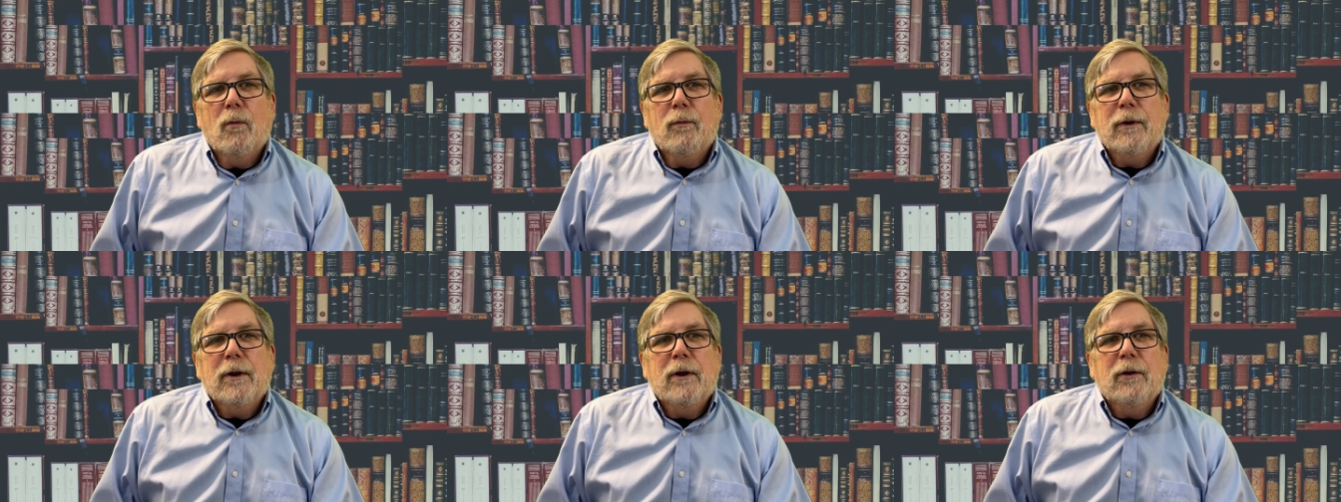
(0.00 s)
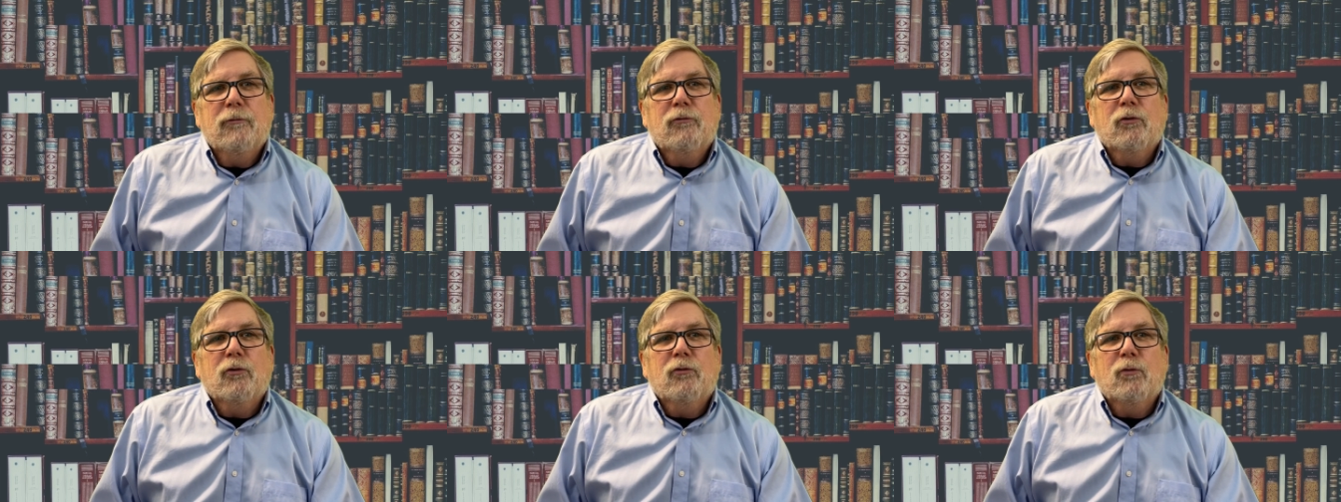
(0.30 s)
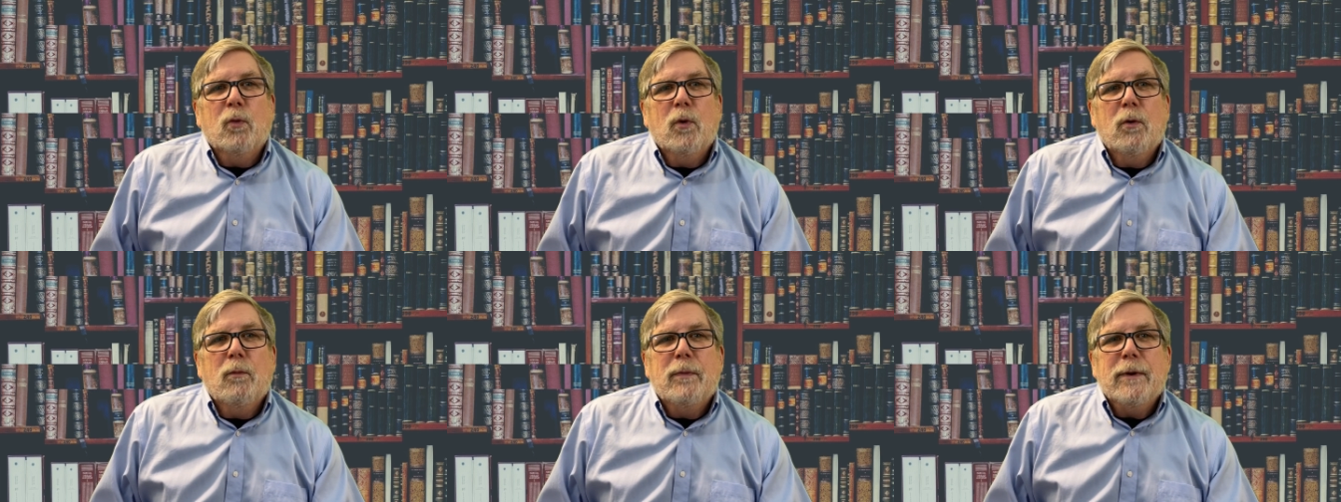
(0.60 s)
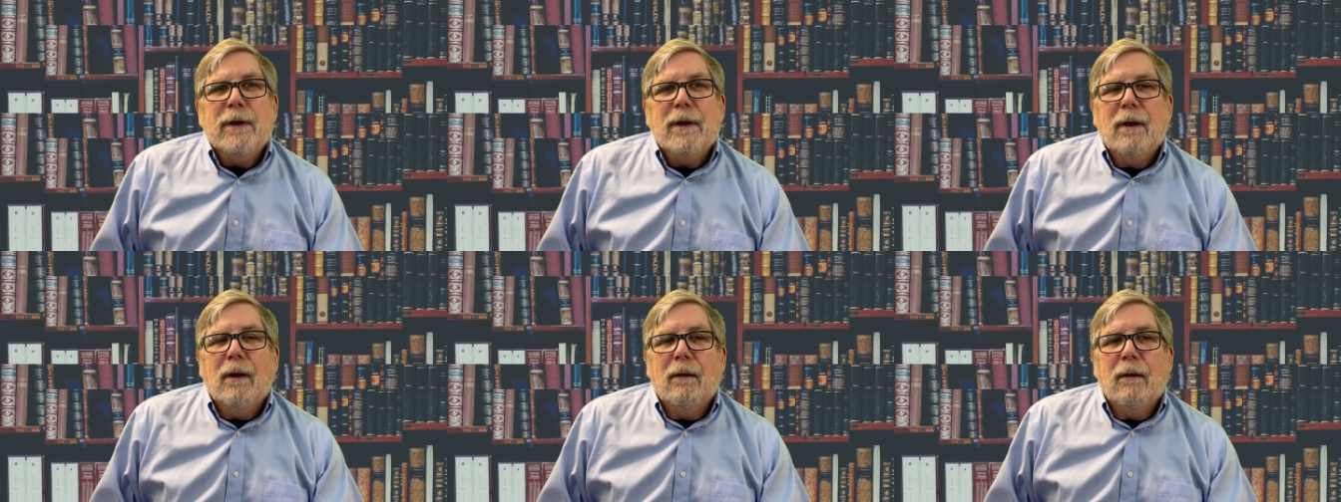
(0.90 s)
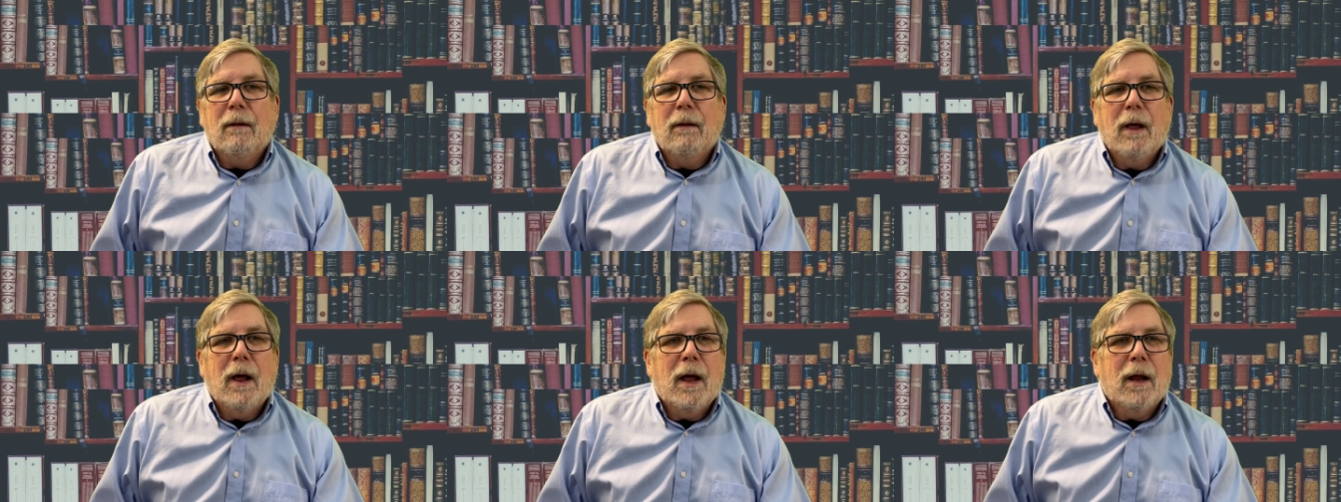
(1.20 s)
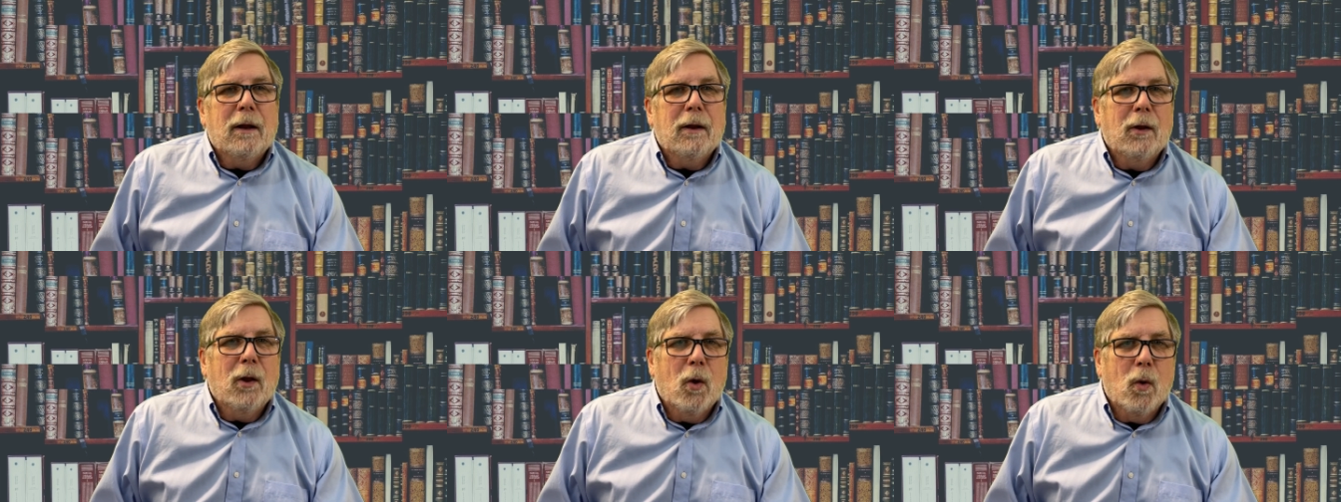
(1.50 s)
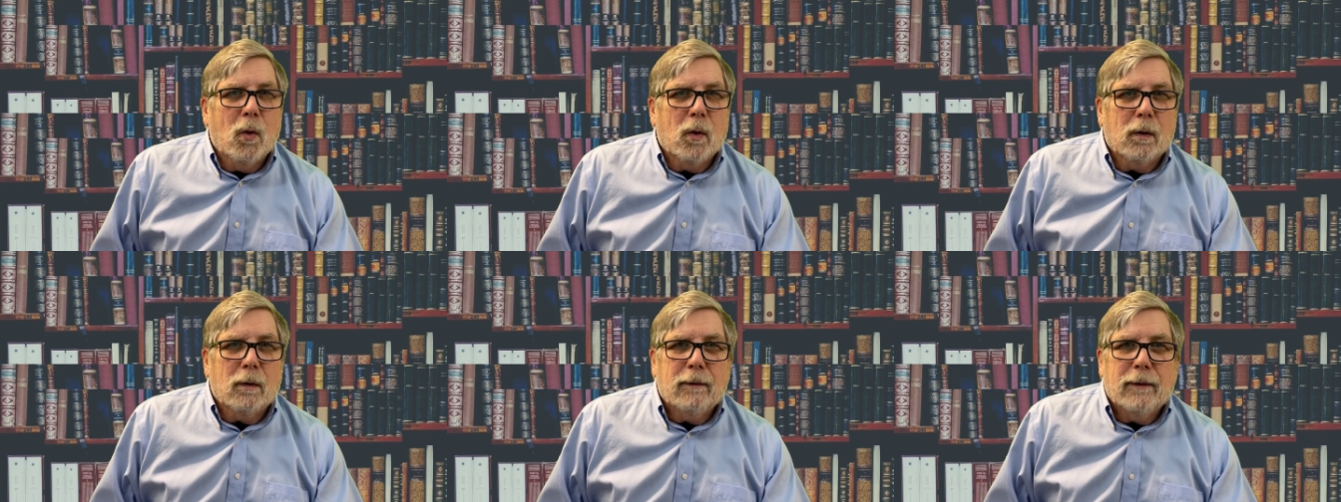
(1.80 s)
the interest will be a lot
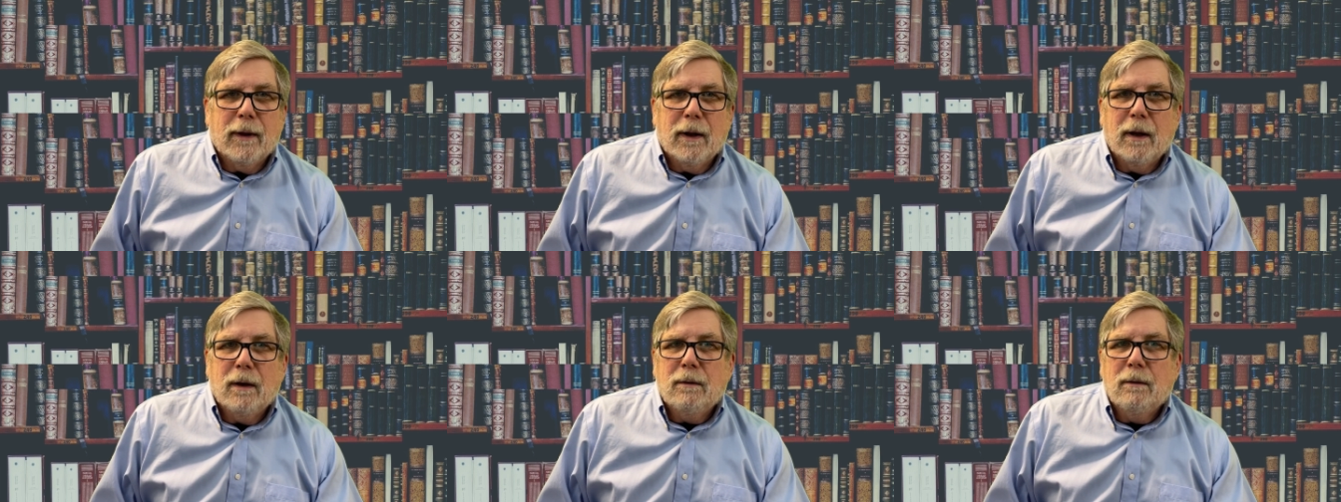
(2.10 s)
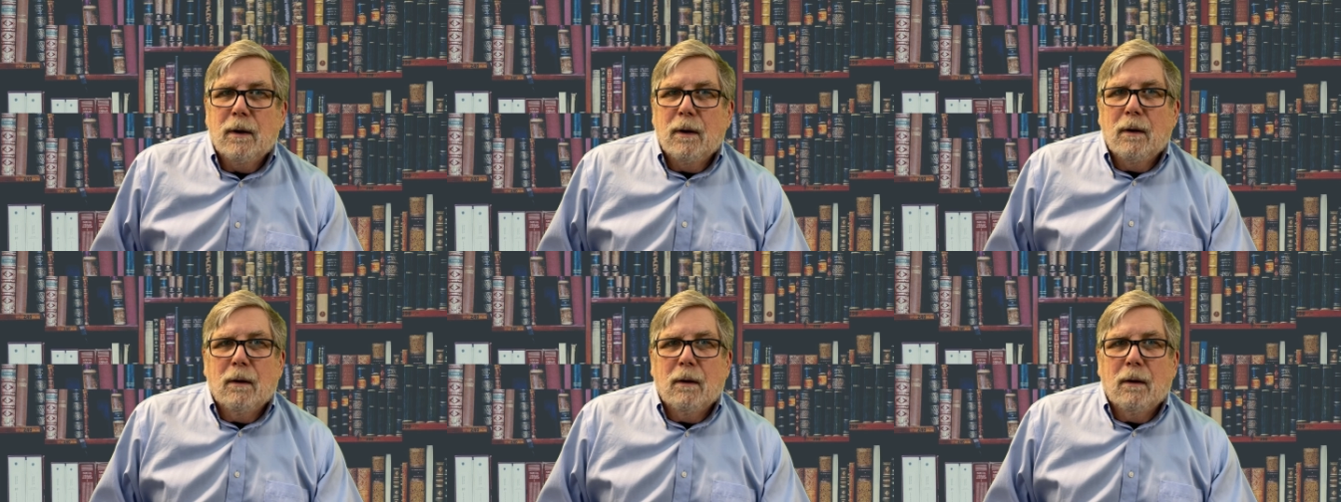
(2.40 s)
lower than